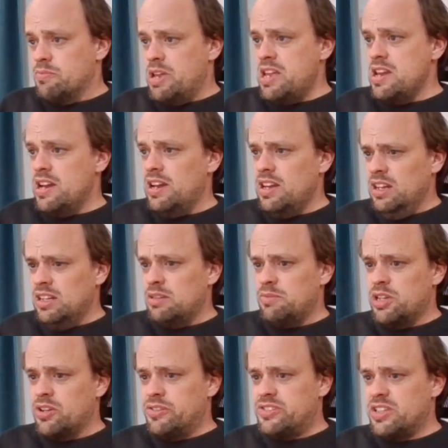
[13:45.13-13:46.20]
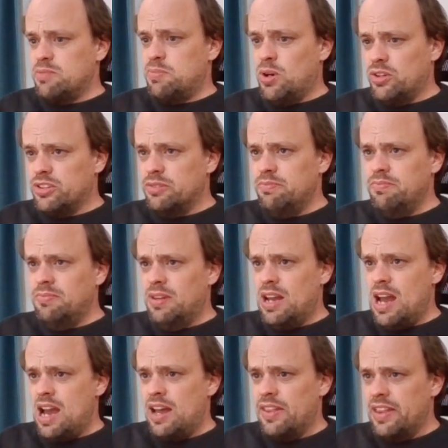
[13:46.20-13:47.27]
here. Let me go to the bottom
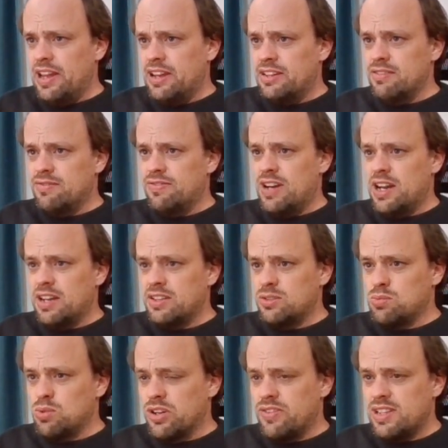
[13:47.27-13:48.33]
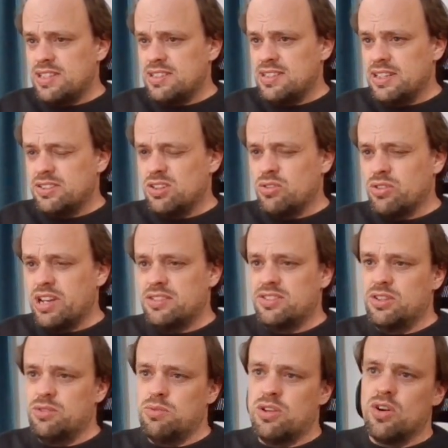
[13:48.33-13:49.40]
and then find one of these lists. Okay,
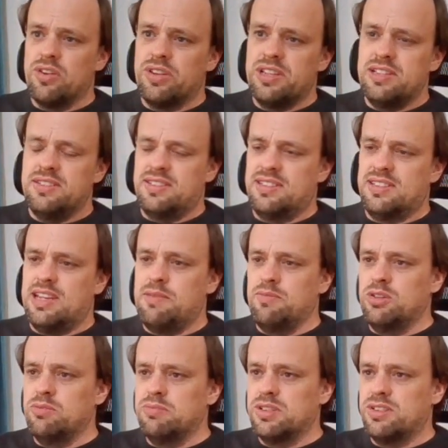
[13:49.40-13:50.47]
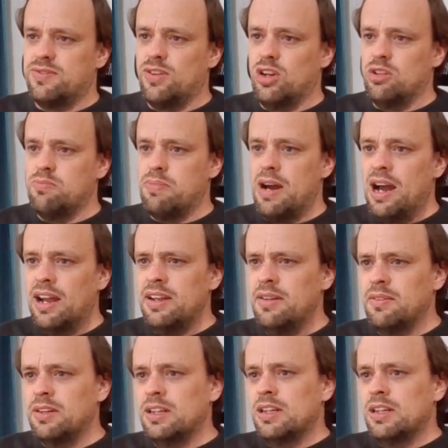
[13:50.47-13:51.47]
so we've got these skip numbers followed by.